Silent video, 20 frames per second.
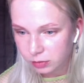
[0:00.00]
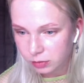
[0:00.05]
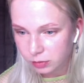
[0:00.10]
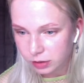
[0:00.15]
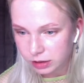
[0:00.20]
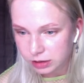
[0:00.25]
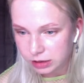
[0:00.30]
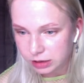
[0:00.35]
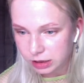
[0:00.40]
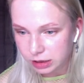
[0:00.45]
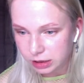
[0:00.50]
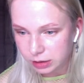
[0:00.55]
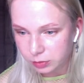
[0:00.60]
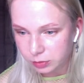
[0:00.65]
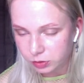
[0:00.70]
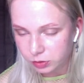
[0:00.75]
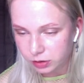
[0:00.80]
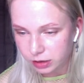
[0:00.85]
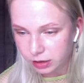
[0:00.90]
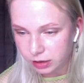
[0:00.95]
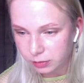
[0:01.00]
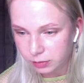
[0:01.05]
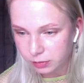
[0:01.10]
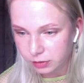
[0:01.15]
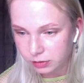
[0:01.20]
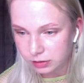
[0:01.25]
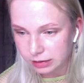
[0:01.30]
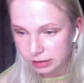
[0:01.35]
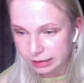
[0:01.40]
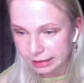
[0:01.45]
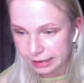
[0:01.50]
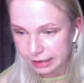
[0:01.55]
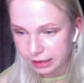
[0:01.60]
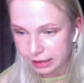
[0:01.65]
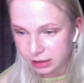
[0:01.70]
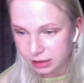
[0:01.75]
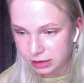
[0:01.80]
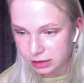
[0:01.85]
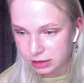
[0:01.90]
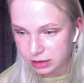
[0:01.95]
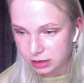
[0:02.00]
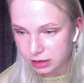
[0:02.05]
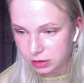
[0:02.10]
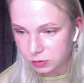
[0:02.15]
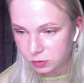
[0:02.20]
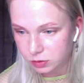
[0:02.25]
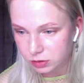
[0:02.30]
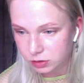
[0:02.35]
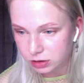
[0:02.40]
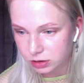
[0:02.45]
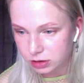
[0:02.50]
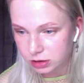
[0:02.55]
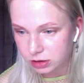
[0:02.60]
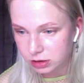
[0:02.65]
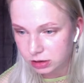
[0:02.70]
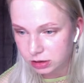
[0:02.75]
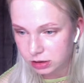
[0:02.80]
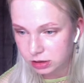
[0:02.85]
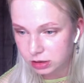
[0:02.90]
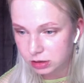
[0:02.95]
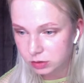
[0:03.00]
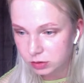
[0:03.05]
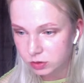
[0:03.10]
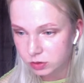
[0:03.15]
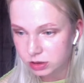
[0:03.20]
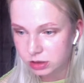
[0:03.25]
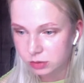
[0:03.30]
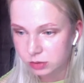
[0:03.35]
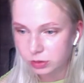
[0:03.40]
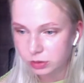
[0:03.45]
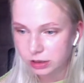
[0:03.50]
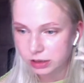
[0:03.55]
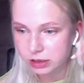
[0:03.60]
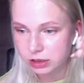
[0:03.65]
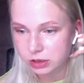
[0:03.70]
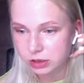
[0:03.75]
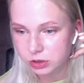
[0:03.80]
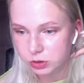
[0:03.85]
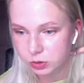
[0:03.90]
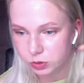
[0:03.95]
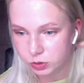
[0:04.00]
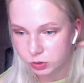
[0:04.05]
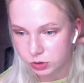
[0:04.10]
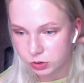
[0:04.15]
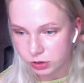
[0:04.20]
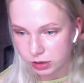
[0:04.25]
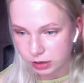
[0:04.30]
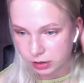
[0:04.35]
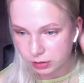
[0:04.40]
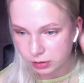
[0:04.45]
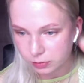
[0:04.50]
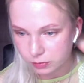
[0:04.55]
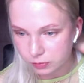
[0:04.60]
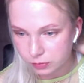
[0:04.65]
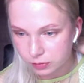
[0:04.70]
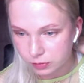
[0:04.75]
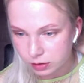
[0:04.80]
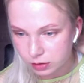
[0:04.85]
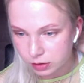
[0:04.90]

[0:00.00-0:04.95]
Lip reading: but I bought them late as I wasn't planning to go to them.